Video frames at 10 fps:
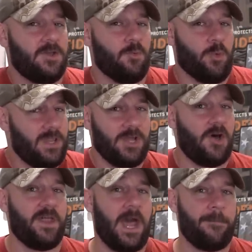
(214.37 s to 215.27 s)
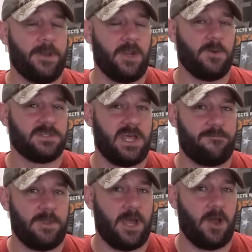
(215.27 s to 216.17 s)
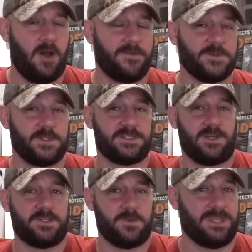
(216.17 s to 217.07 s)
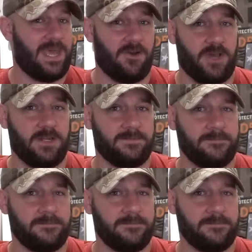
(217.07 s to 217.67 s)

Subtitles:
really all that happened here was an FBI office was assaulted with a nail gun.